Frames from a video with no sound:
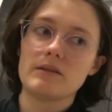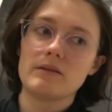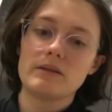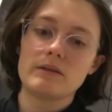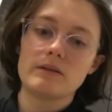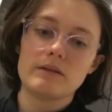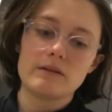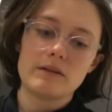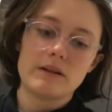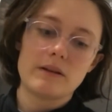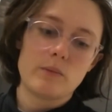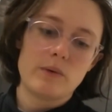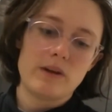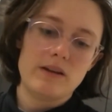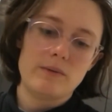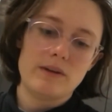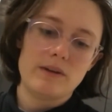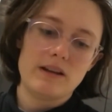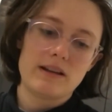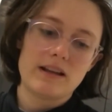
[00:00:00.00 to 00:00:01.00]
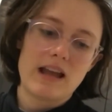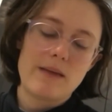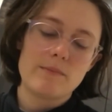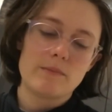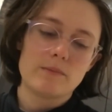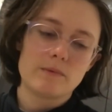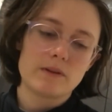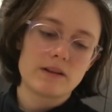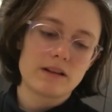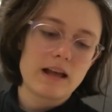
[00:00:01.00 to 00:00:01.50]
we kind
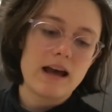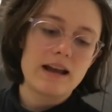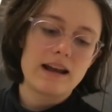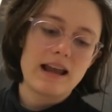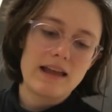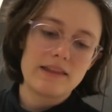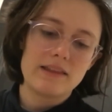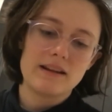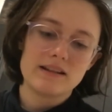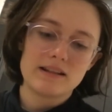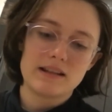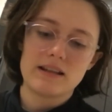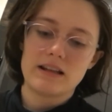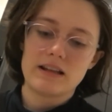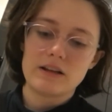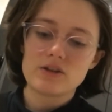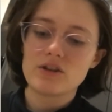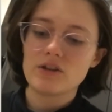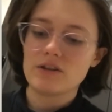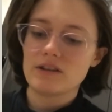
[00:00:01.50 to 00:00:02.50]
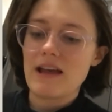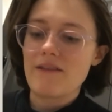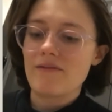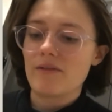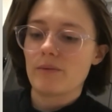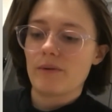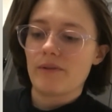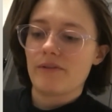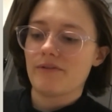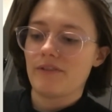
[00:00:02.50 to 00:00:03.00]
of had the idea that it should
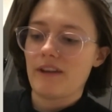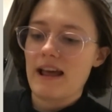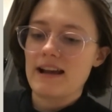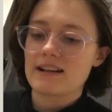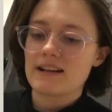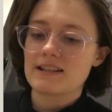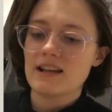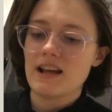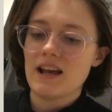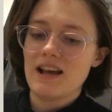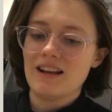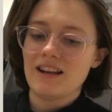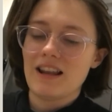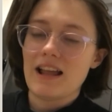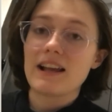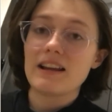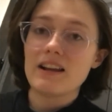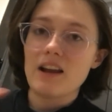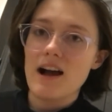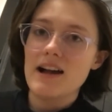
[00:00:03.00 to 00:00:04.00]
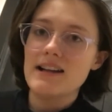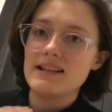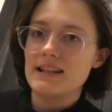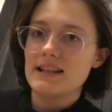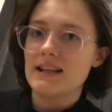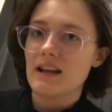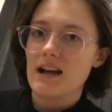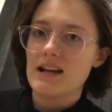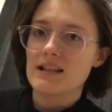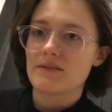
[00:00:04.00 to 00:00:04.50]
never reflect like an
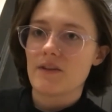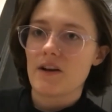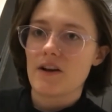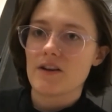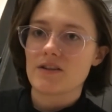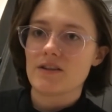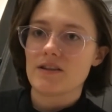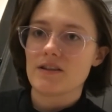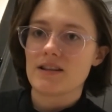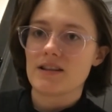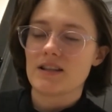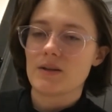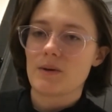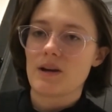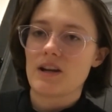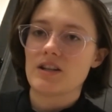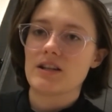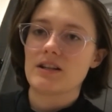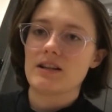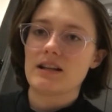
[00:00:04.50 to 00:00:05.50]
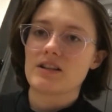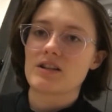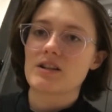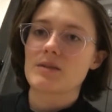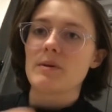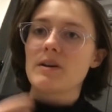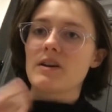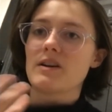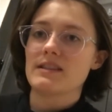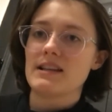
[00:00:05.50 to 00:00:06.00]
idealized version of the situation. Like
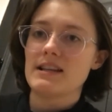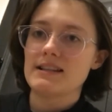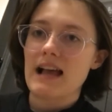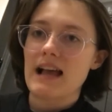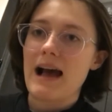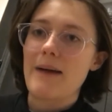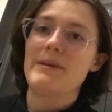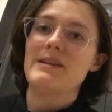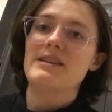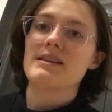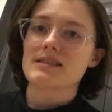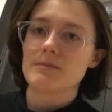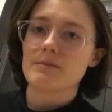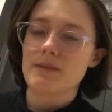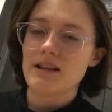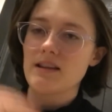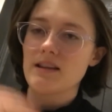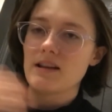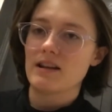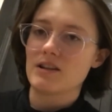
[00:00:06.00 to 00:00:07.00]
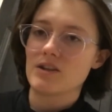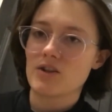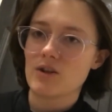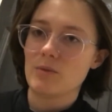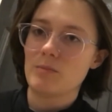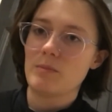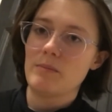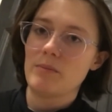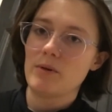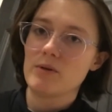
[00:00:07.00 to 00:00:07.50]
just because he's happy doesn't mean that it
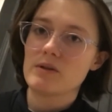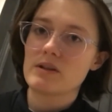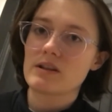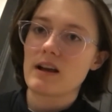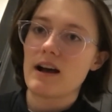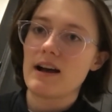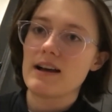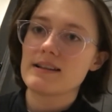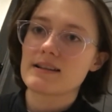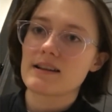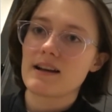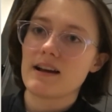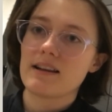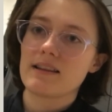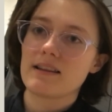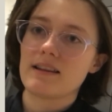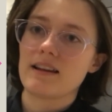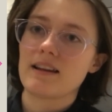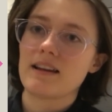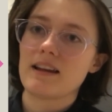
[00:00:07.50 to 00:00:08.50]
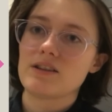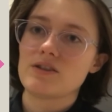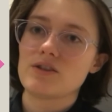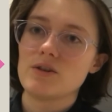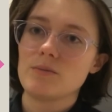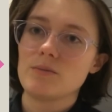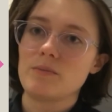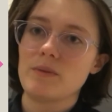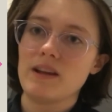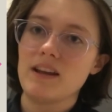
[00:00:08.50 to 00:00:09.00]
should be blue skies kind of thing. It
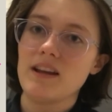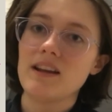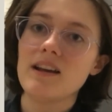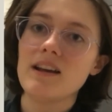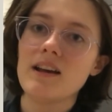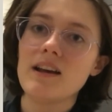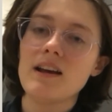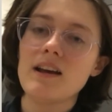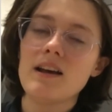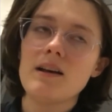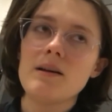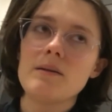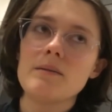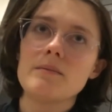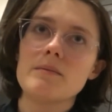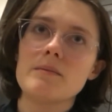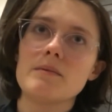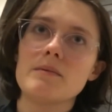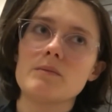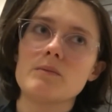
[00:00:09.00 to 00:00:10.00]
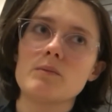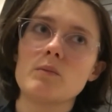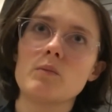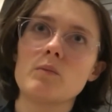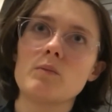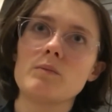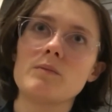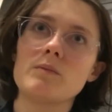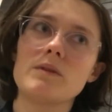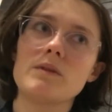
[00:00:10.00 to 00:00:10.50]
should be,
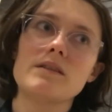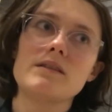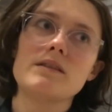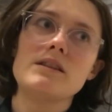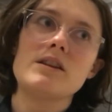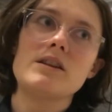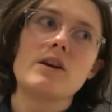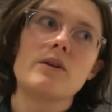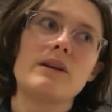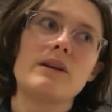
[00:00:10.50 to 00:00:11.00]
you know,